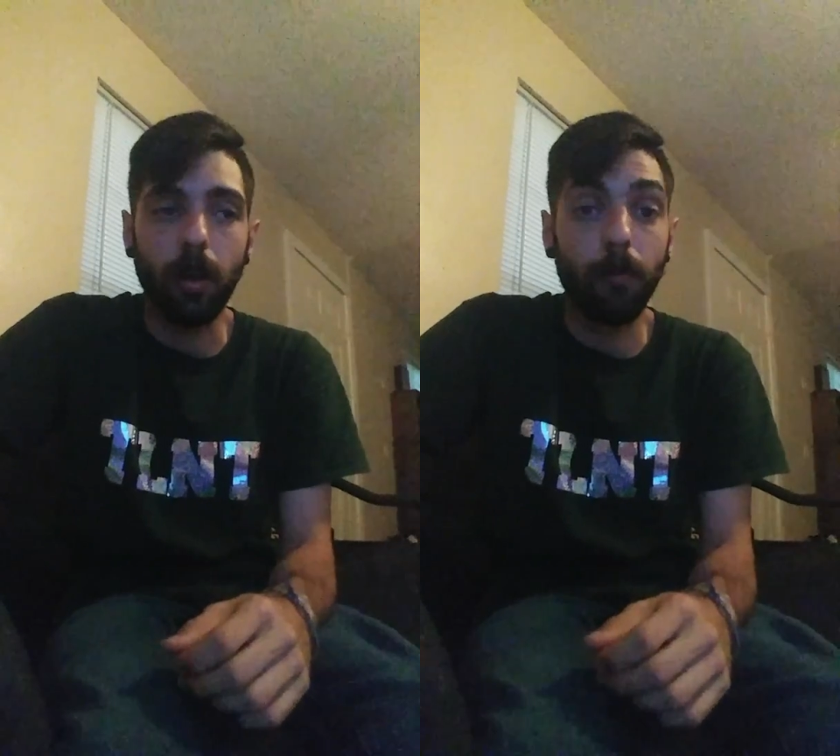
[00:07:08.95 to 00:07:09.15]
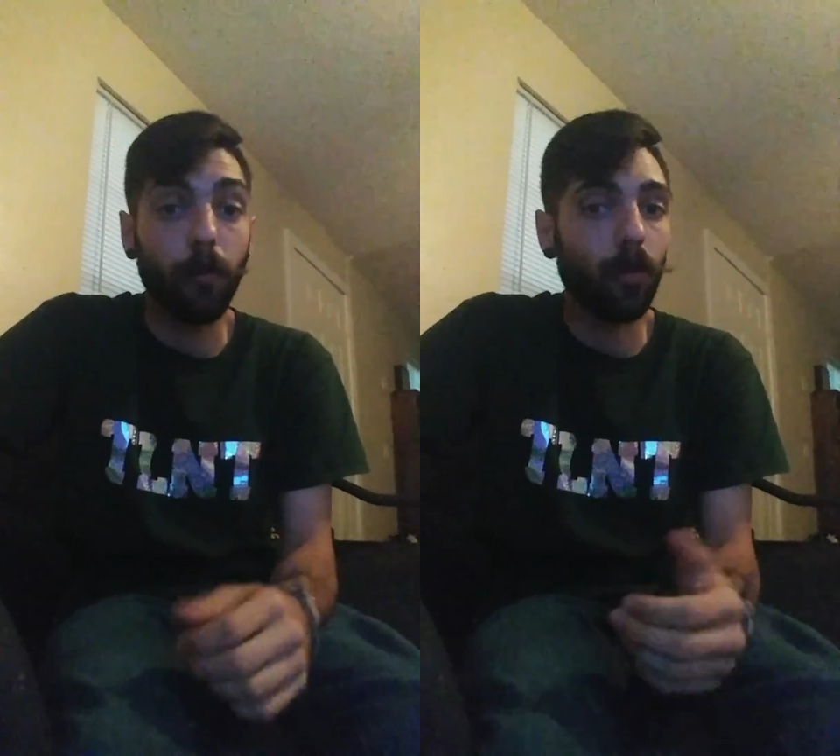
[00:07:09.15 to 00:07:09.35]

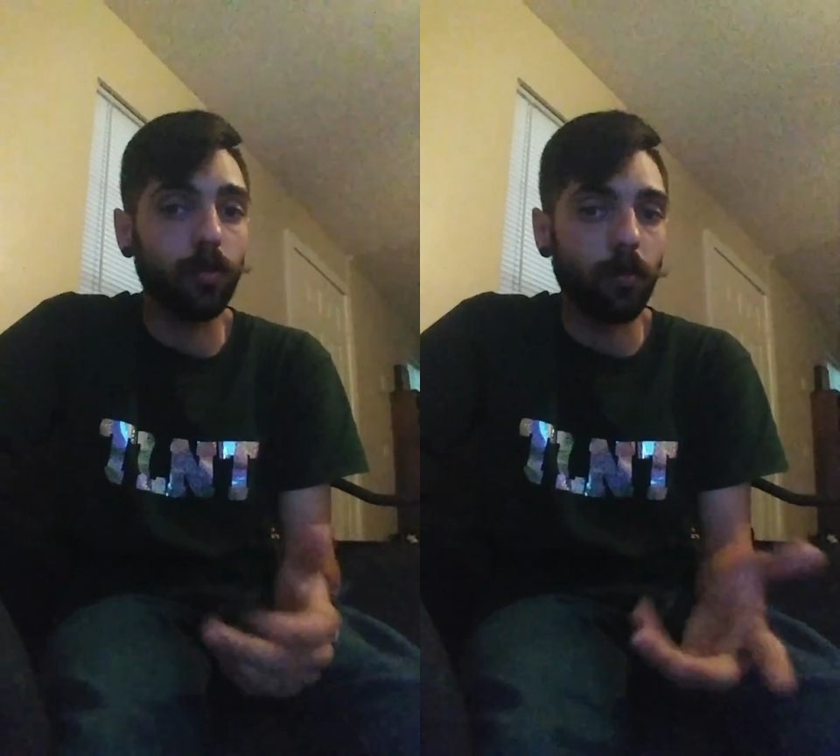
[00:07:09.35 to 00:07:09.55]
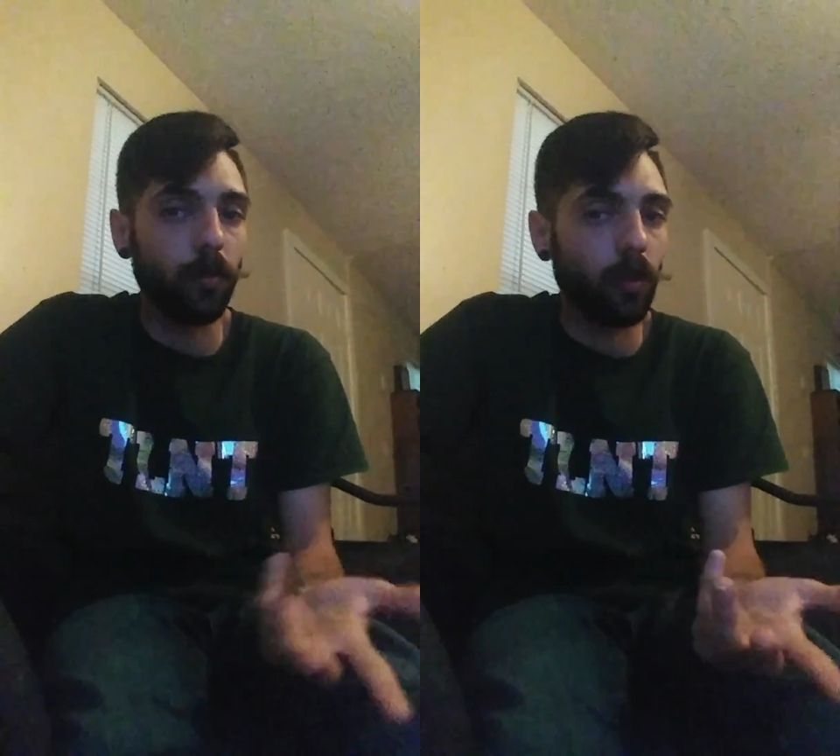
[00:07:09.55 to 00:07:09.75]
For
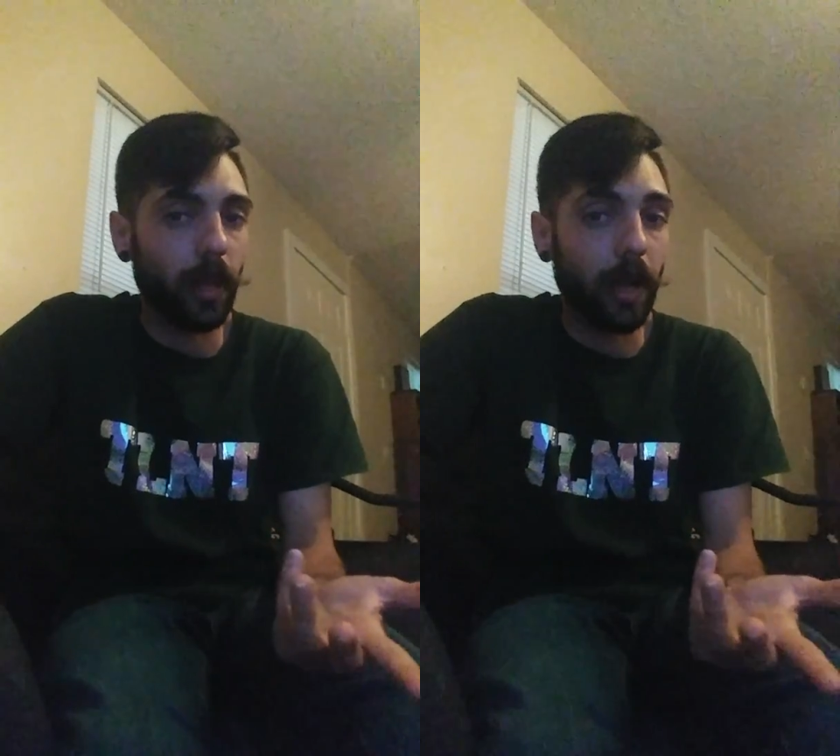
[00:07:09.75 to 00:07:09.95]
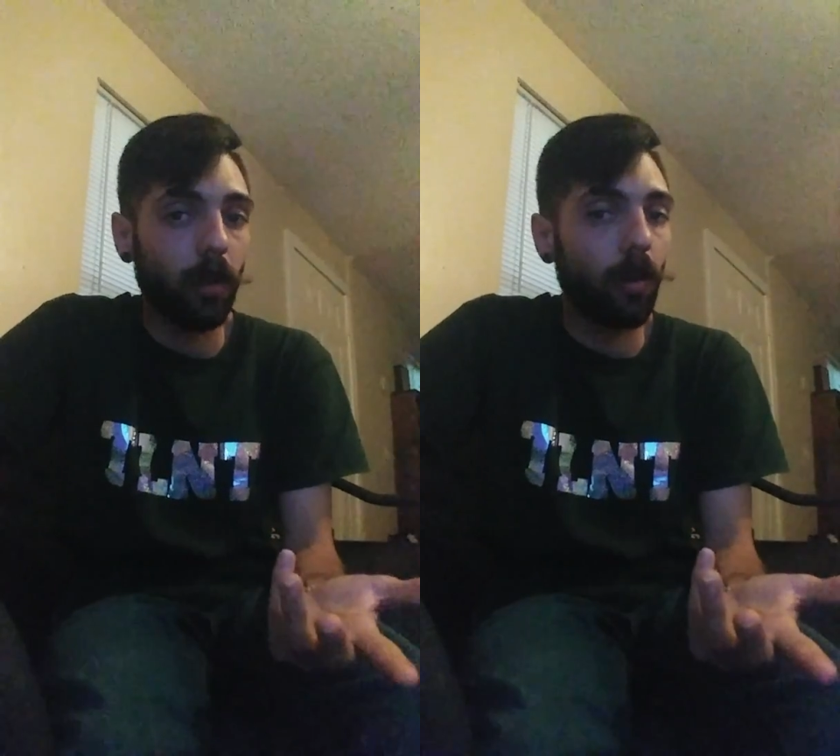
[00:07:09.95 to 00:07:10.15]
those of you
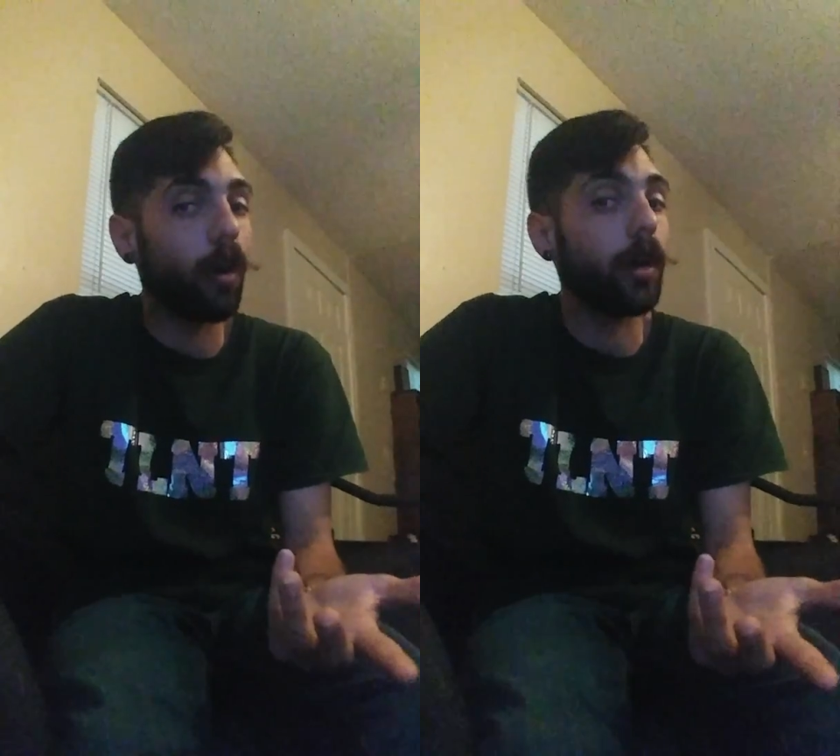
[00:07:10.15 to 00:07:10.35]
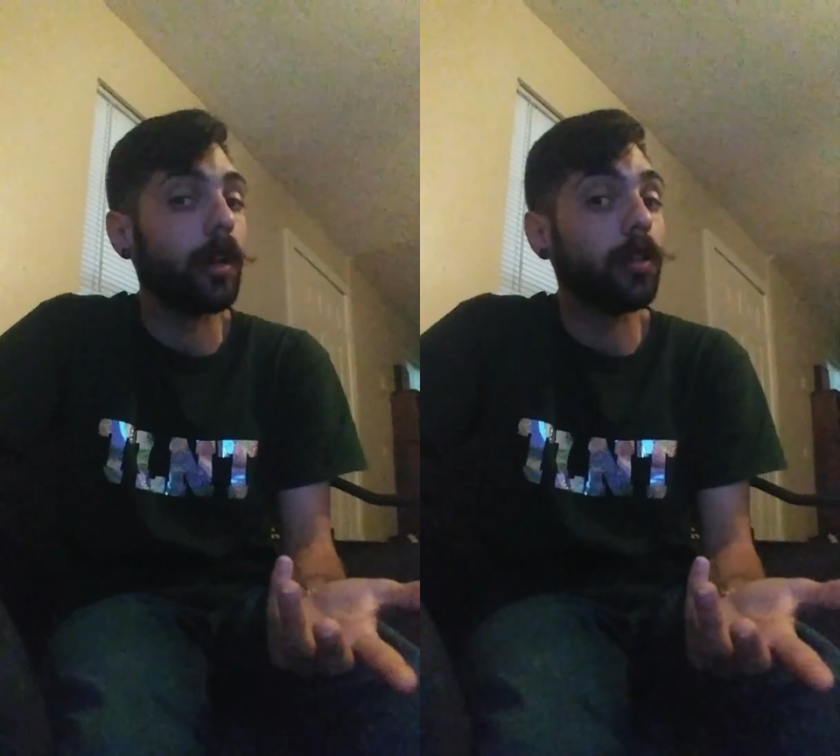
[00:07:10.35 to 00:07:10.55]
that
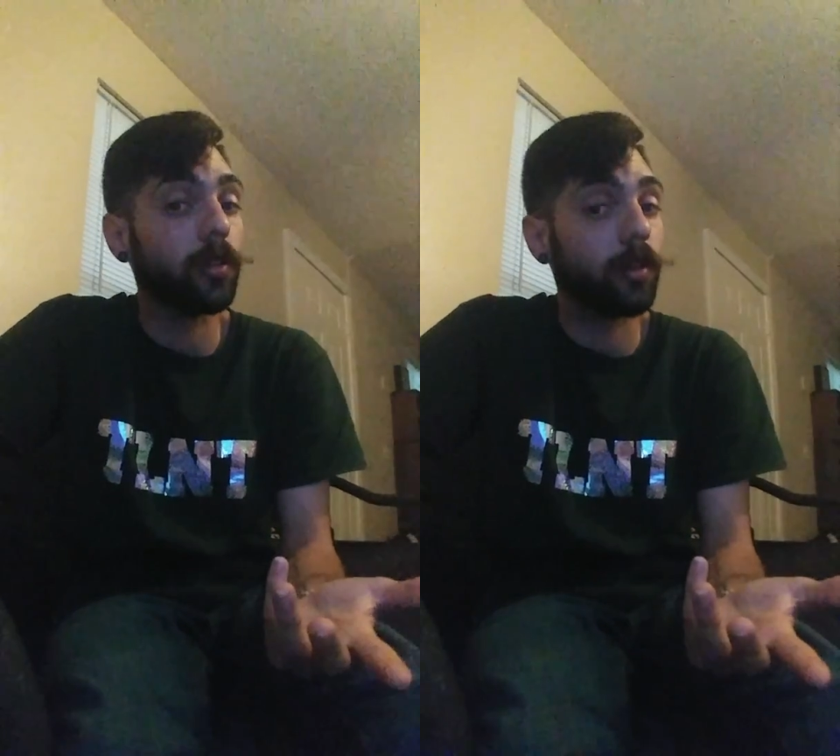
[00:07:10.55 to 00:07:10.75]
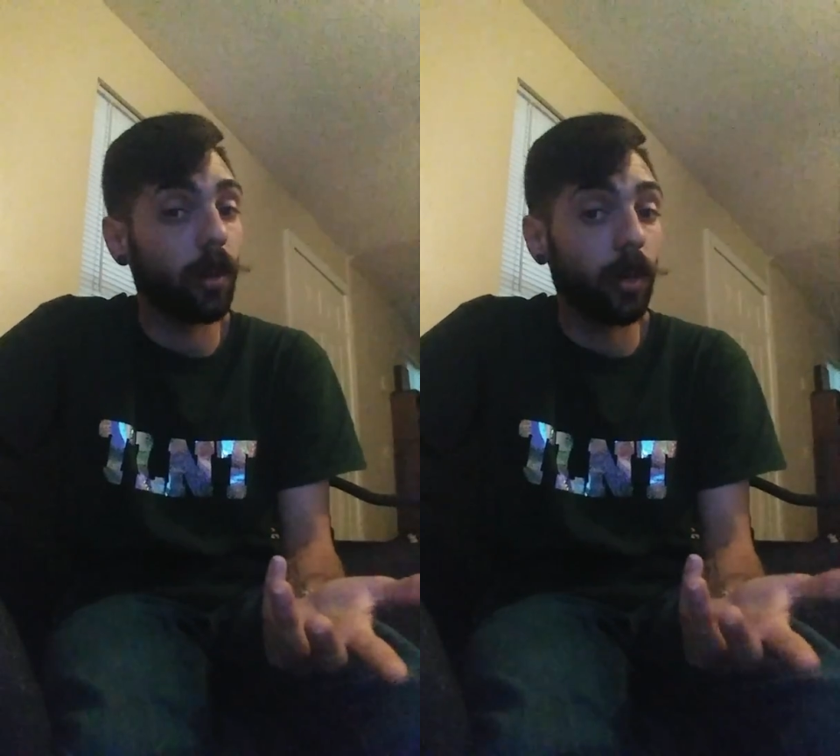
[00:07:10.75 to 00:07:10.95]
aren't into
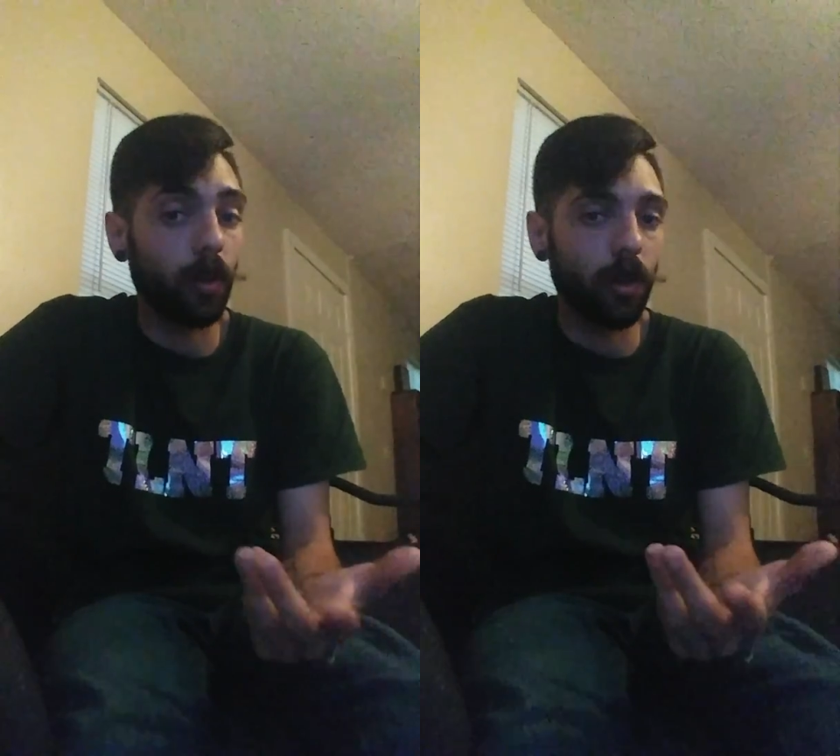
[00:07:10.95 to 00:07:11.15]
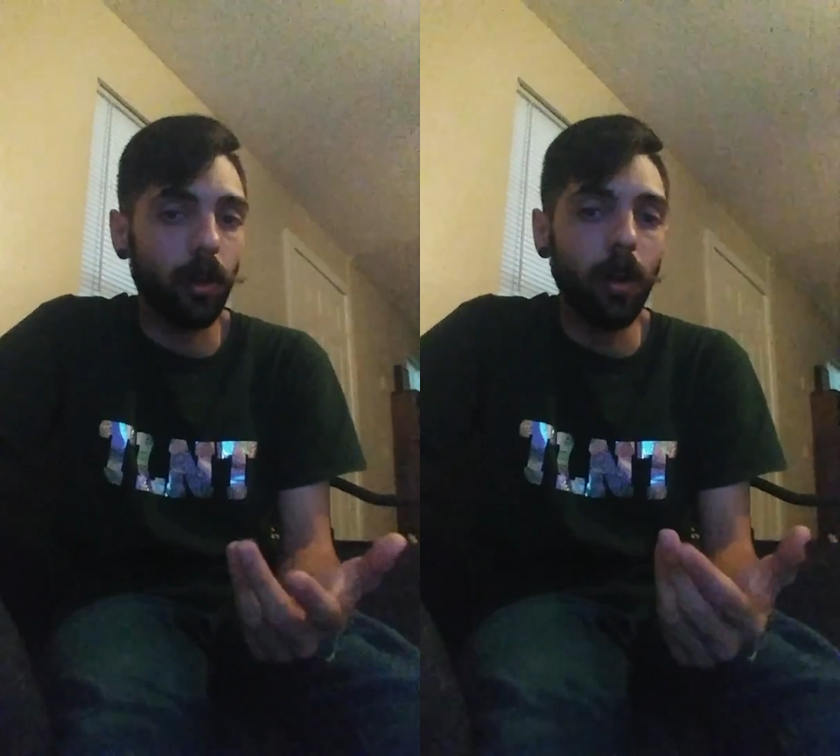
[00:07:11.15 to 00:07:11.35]
tutting
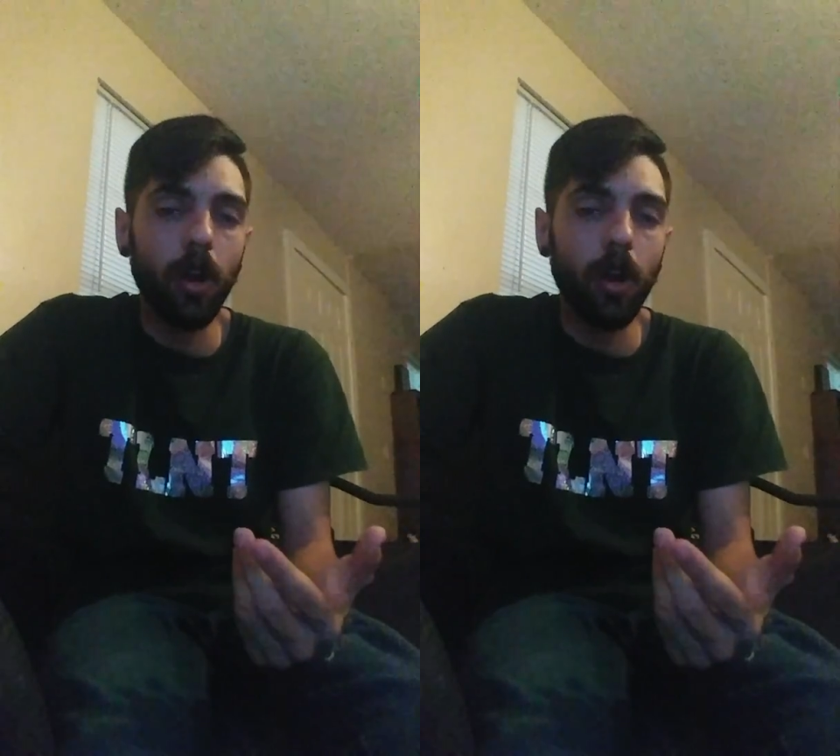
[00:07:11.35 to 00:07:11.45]
or